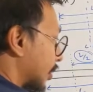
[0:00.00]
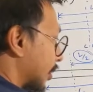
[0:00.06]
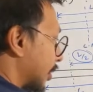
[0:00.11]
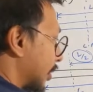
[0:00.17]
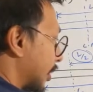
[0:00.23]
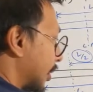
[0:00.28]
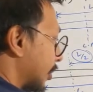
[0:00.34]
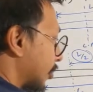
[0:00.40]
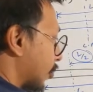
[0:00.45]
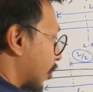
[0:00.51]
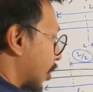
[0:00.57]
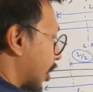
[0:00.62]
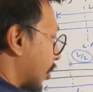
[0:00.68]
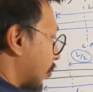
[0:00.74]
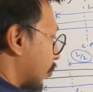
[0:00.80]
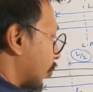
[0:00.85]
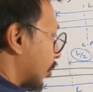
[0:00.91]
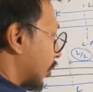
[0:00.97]
D
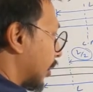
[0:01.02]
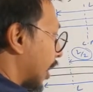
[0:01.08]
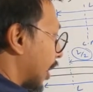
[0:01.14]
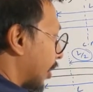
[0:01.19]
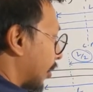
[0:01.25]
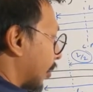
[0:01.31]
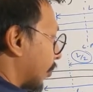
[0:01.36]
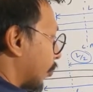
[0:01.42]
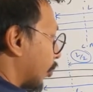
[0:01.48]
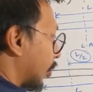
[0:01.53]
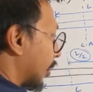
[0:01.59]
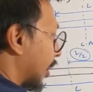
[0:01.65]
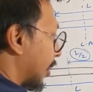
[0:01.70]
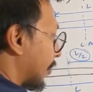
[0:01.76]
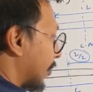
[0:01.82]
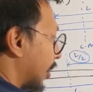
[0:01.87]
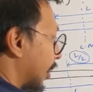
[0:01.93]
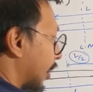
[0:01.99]
squared would
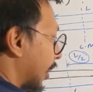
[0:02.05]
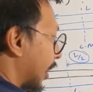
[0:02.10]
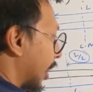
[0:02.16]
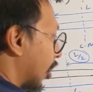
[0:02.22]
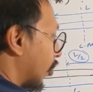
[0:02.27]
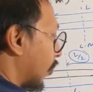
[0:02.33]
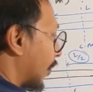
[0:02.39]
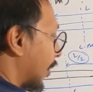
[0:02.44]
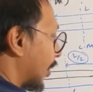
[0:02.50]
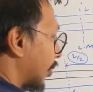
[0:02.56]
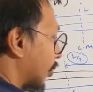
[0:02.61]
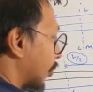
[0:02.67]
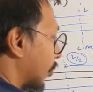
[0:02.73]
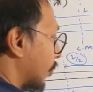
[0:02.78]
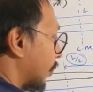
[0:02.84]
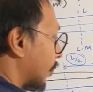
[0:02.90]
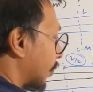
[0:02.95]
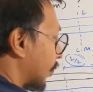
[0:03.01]
then mean L over
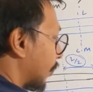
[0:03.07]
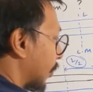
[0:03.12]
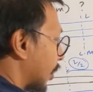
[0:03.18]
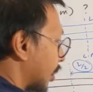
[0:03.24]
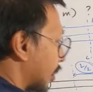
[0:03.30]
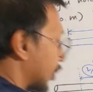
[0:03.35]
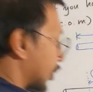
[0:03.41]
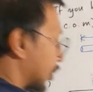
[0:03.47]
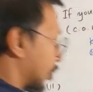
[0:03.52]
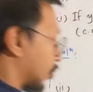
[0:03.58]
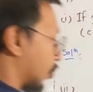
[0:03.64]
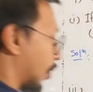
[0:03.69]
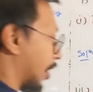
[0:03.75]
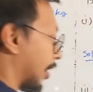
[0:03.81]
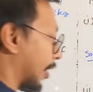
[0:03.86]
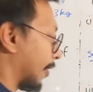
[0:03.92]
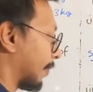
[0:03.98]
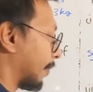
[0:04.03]
2
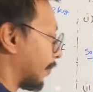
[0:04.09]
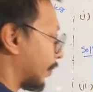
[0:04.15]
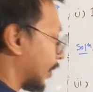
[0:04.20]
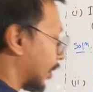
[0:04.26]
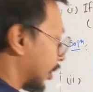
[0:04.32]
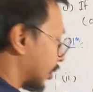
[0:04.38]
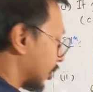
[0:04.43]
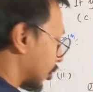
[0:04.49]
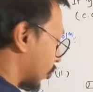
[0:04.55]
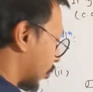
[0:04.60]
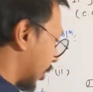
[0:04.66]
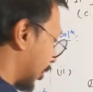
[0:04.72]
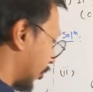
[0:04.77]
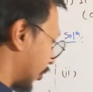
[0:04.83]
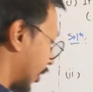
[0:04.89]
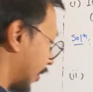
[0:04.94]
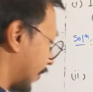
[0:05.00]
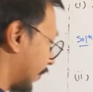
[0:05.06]
squared. So what
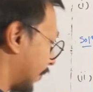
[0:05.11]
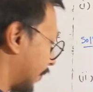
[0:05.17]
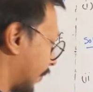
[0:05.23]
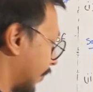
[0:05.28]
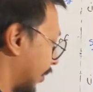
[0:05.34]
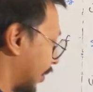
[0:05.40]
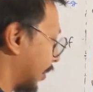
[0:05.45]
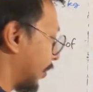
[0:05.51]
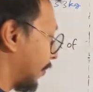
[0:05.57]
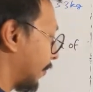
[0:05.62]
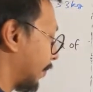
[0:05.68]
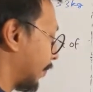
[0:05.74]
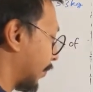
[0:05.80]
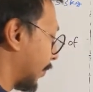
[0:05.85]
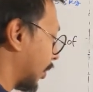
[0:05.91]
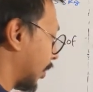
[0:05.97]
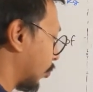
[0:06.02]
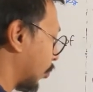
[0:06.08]
do you have here?
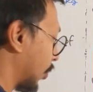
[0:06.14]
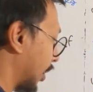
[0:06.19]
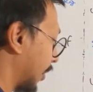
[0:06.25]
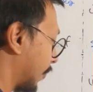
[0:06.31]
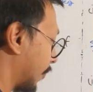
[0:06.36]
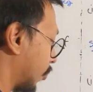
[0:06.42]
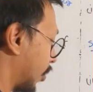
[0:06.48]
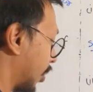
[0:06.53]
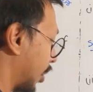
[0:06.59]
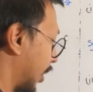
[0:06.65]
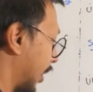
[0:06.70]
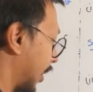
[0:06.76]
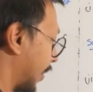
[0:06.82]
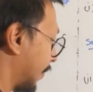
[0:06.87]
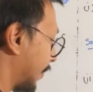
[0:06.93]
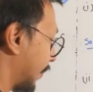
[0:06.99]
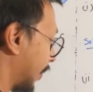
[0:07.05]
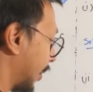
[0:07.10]
We have
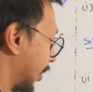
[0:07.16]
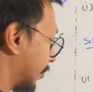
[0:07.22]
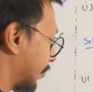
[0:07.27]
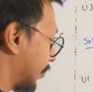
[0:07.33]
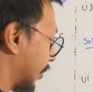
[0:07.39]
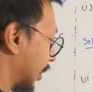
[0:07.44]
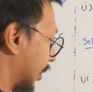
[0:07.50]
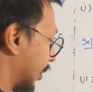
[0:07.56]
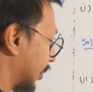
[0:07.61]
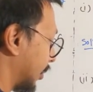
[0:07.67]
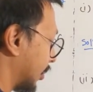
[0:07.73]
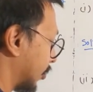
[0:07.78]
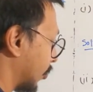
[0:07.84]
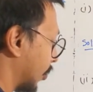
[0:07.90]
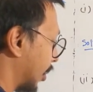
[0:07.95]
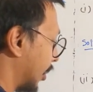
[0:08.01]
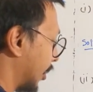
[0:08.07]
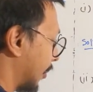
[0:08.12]
1/2 ml
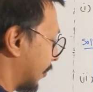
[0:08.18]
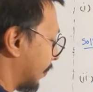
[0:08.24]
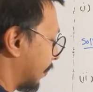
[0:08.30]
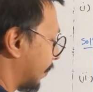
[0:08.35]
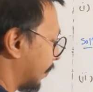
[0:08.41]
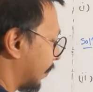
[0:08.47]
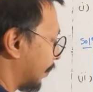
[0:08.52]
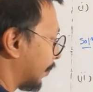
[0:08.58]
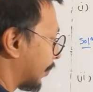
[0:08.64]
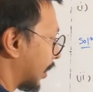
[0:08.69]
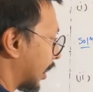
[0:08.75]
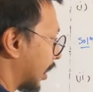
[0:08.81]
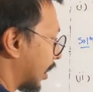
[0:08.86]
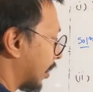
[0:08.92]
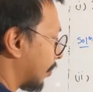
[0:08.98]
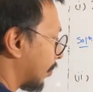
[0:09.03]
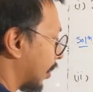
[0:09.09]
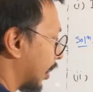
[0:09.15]
squared
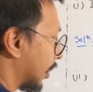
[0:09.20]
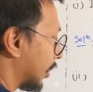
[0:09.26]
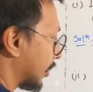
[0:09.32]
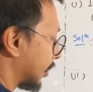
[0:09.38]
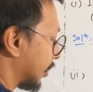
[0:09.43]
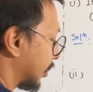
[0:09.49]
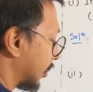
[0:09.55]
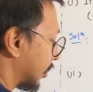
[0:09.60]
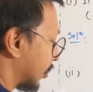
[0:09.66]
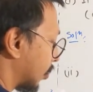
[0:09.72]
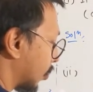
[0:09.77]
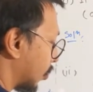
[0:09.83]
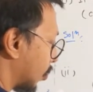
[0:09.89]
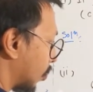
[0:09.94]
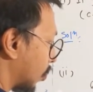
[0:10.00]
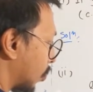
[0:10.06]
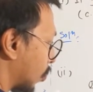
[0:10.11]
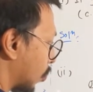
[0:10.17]
plus
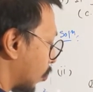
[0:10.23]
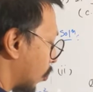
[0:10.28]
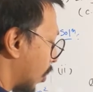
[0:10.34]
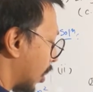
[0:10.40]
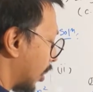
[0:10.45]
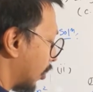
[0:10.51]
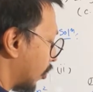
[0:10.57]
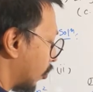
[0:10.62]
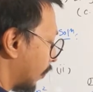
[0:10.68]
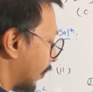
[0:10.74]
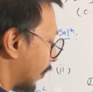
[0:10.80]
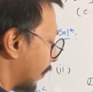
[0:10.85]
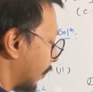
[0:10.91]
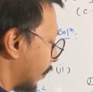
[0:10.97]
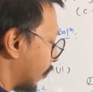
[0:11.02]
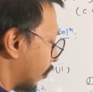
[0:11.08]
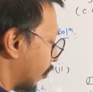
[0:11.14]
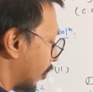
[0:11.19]
1 over
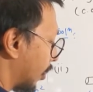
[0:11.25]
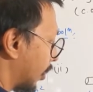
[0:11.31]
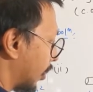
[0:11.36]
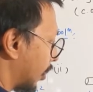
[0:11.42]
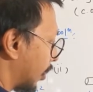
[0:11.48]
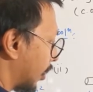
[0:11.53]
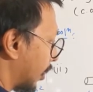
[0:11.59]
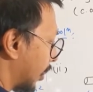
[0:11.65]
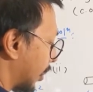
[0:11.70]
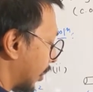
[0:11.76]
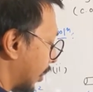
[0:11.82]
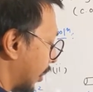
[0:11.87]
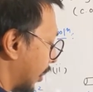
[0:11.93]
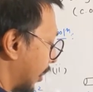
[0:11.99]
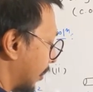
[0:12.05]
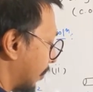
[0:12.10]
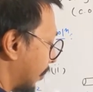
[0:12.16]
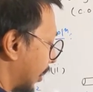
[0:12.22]
4
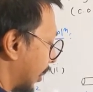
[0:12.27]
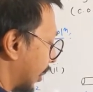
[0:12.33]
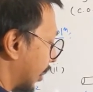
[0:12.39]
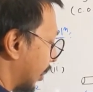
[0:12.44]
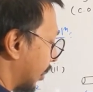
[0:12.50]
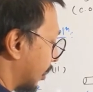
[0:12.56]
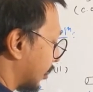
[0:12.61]
ml